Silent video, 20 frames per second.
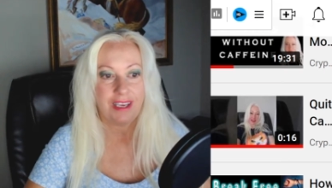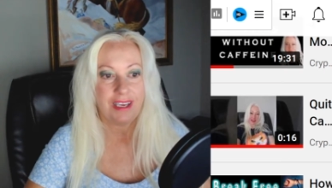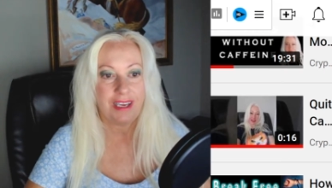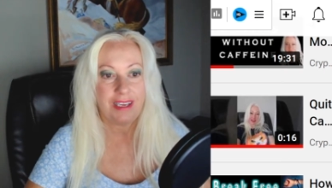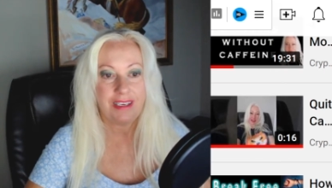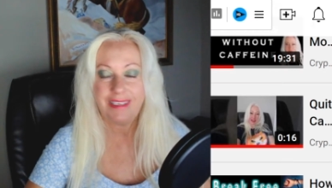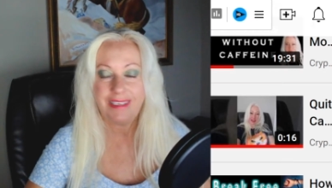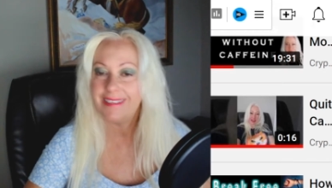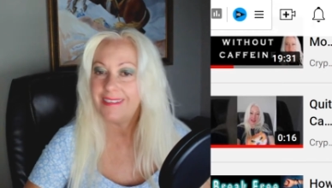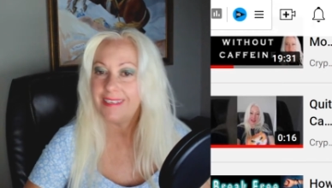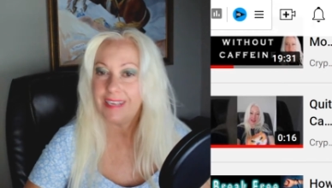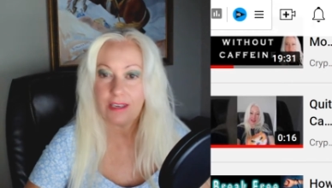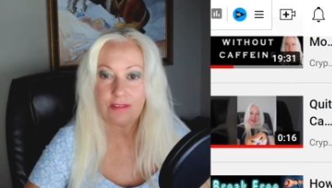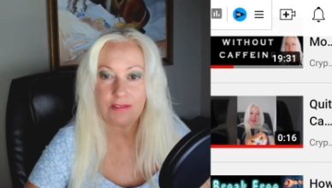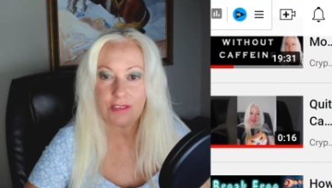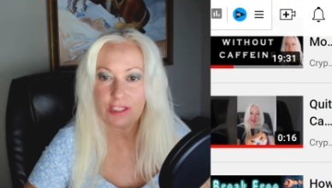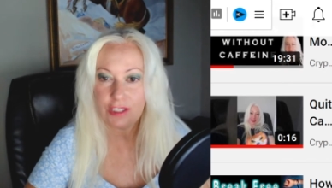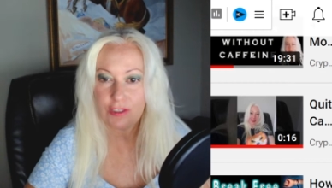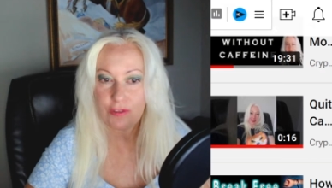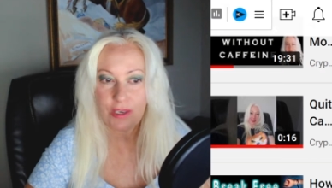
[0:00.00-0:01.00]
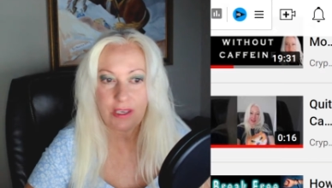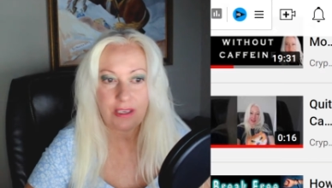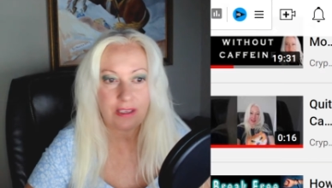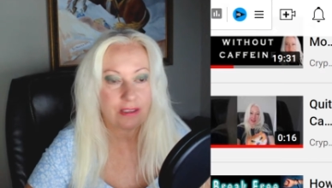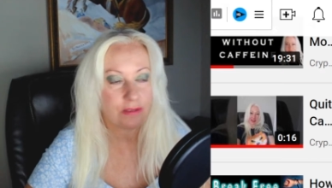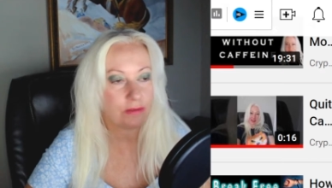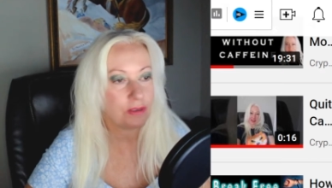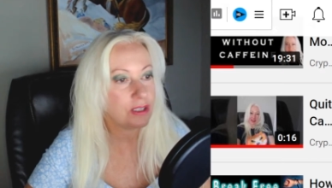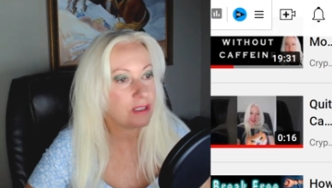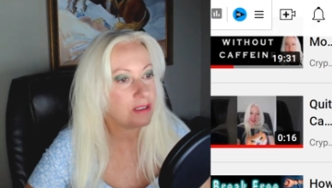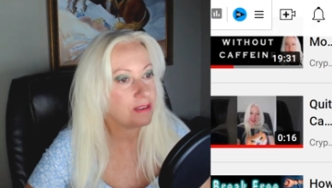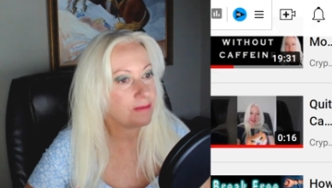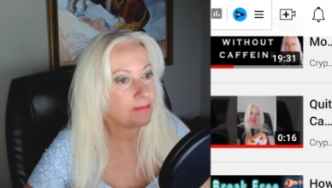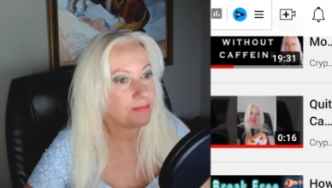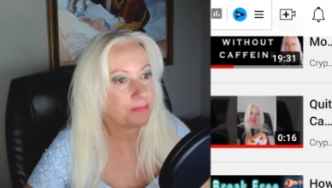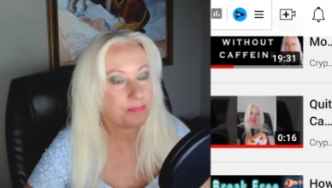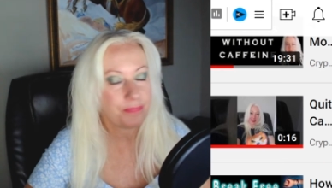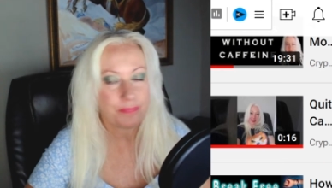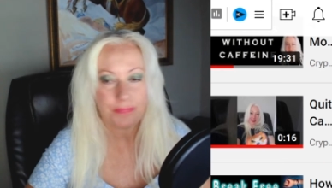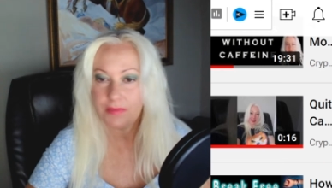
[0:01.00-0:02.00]
and you didn't have the strength, well,
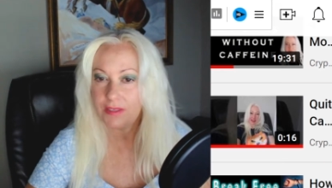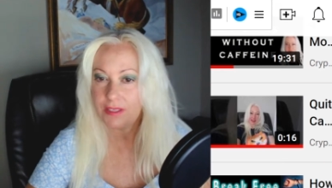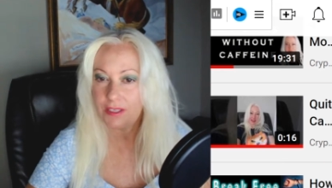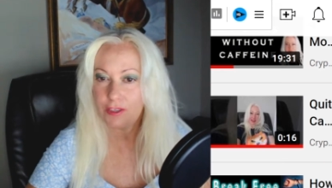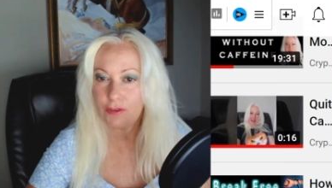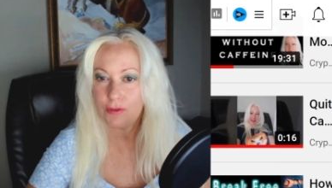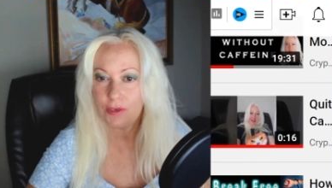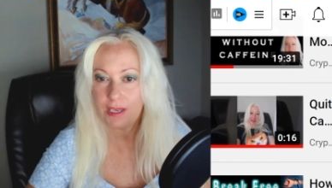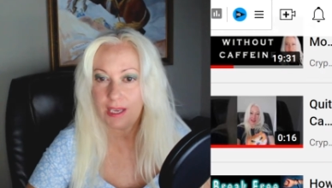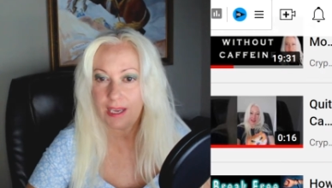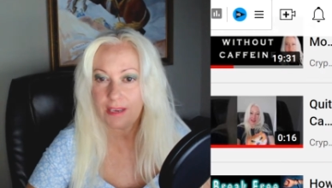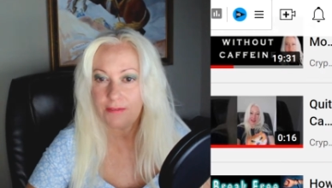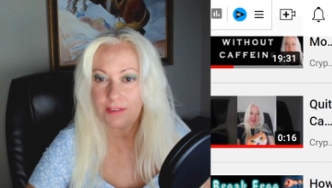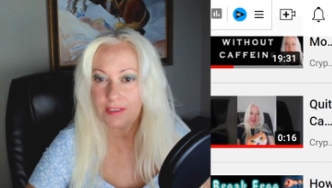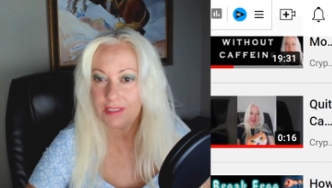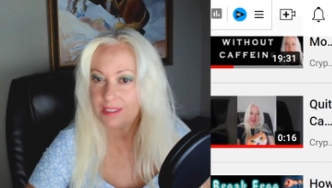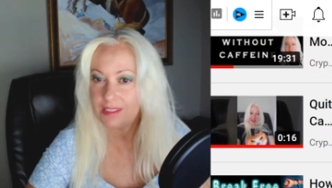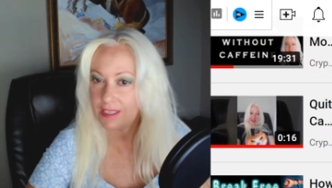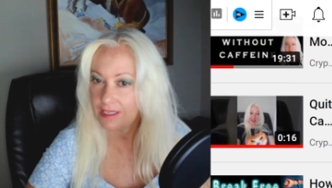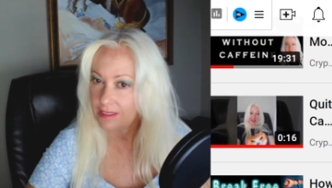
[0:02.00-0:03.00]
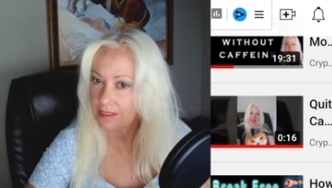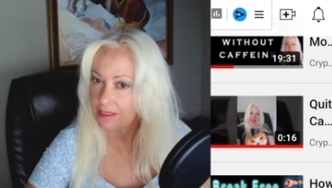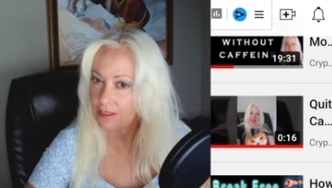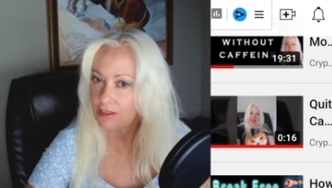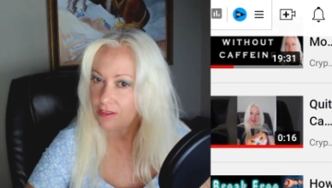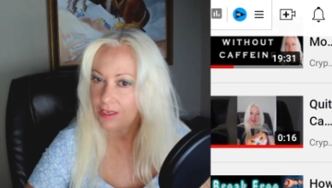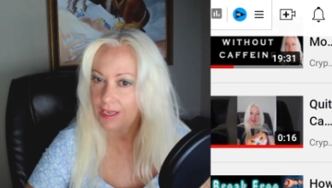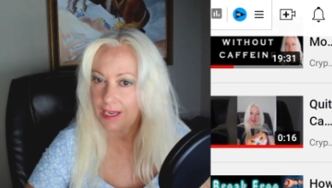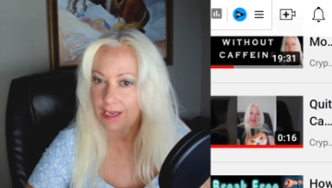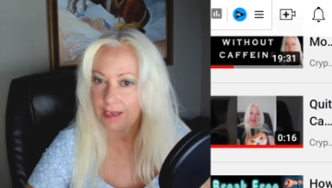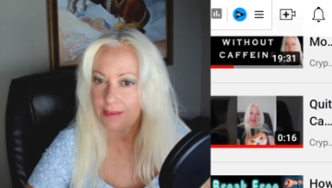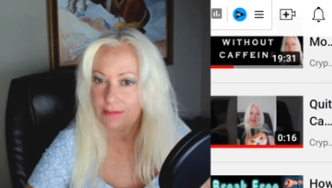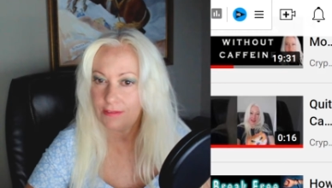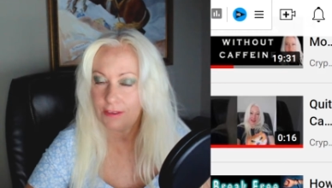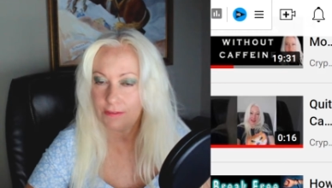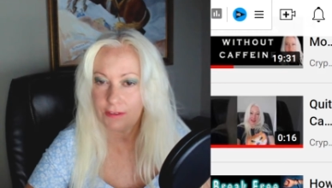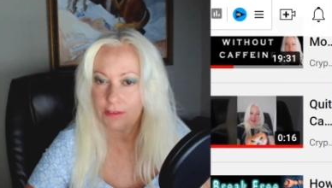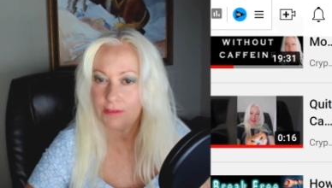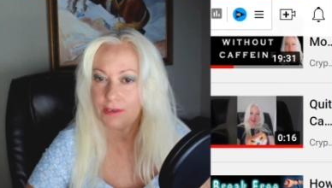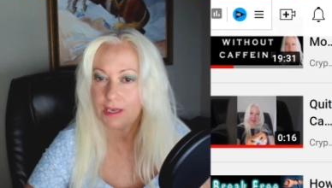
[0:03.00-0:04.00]
you quit caffeine, suddenly you're going to have a
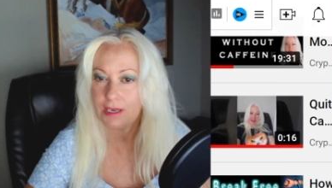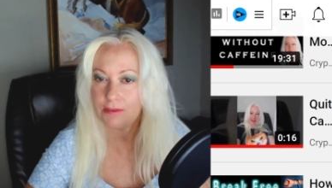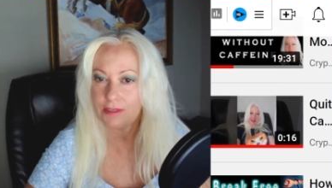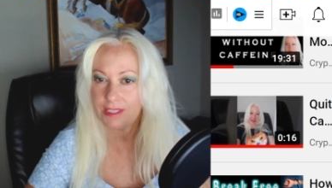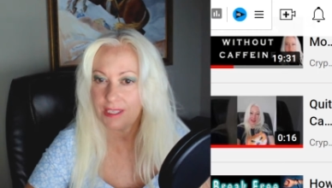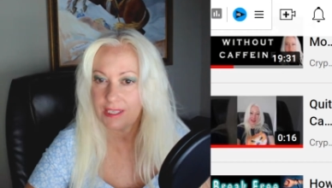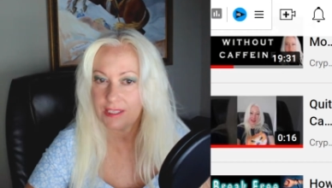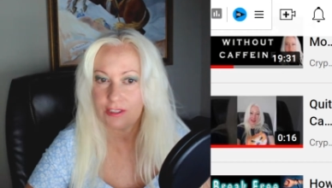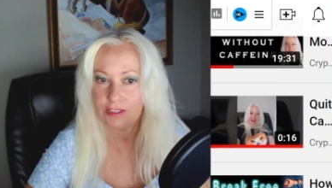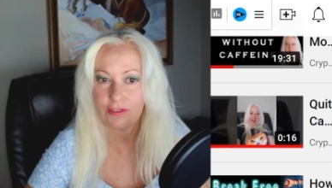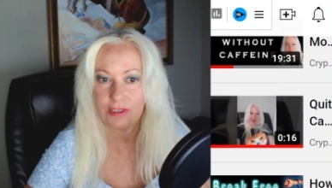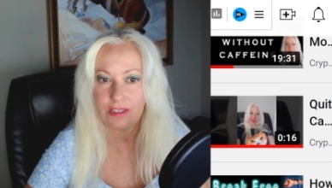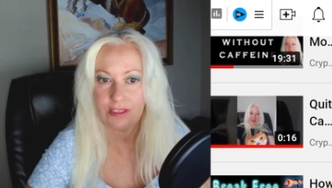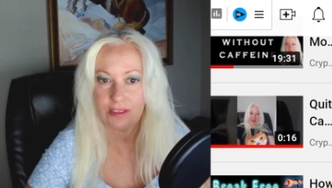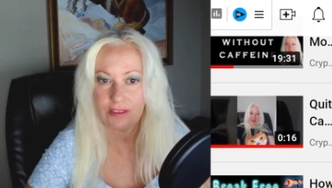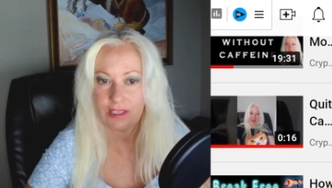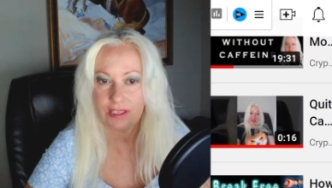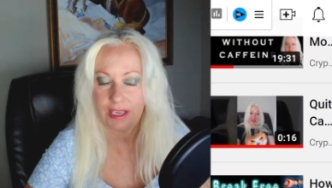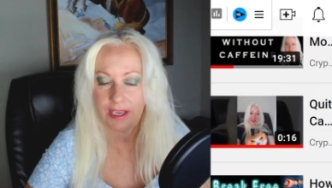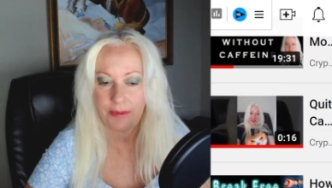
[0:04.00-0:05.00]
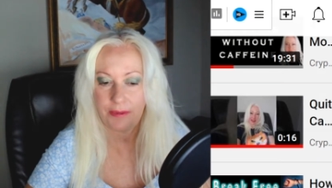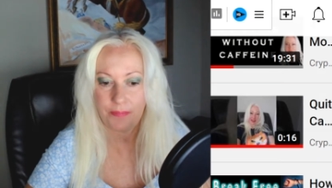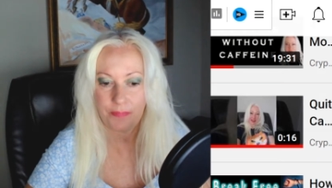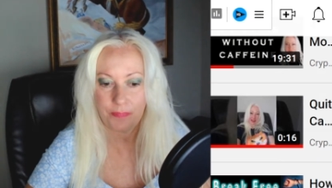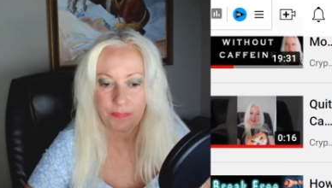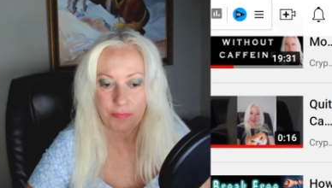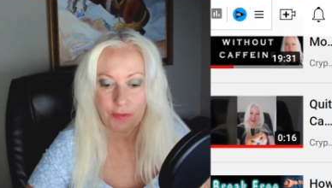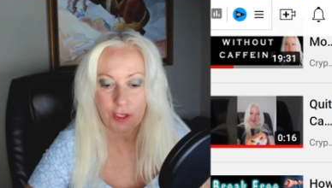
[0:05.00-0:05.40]
few hours extra in your day,